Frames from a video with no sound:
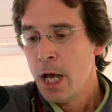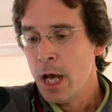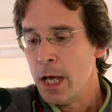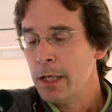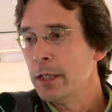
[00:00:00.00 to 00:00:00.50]

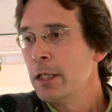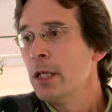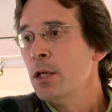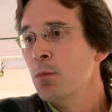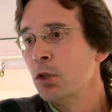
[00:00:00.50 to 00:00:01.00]
And
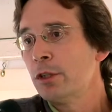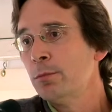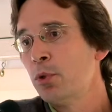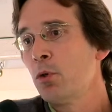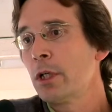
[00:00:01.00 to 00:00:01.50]
most
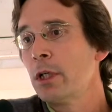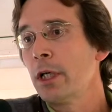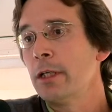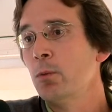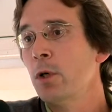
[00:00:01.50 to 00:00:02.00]

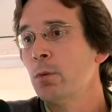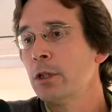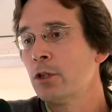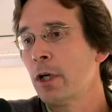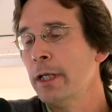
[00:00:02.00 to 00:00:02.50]
importantly, what we're
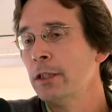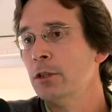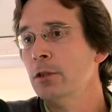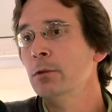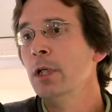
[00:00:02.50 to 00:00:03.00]
trying to
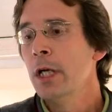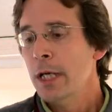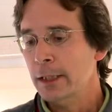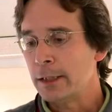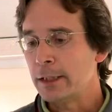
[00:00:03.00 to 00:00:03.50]
do
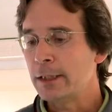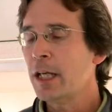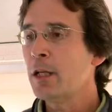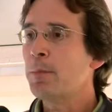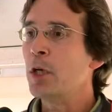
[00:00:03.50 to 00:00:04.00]
is to
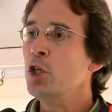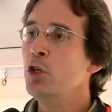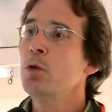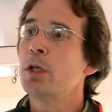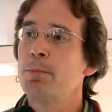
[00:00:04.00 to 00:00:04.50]
set up a
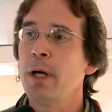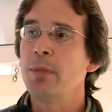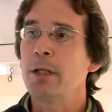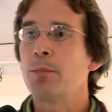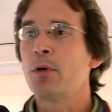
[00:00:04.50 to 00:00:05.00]
new
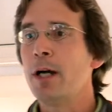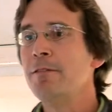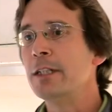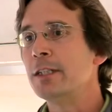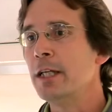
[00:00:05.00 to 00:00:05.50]

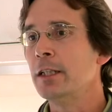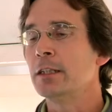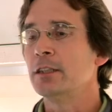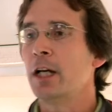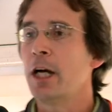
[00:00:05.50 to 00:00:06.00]
public-private
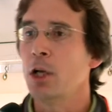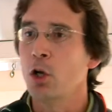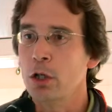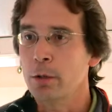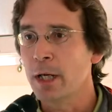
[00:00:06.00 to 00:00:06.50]
data
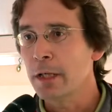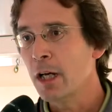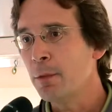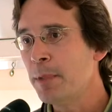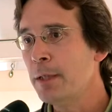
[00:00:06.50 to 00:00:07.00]
dialogue about
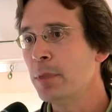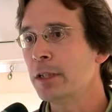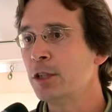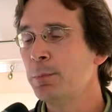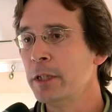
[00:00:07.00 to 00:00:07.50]
how people
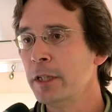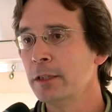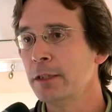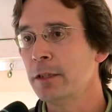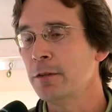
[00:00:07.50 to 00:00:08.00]

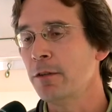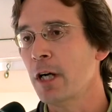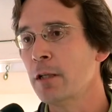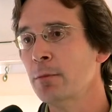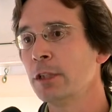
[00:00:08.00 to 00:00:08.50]
experience their
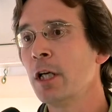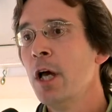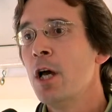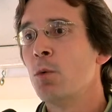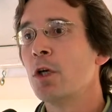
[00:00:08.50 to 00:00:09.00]
environments,
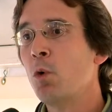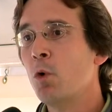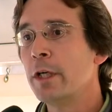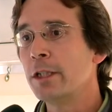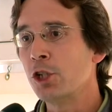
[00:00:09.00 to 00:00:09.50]

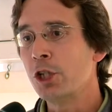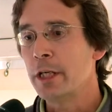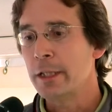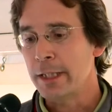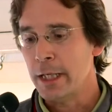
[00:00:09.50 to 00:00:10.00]
record, and
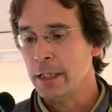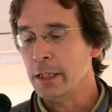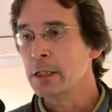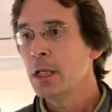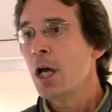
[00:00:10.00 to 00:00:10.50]
share data.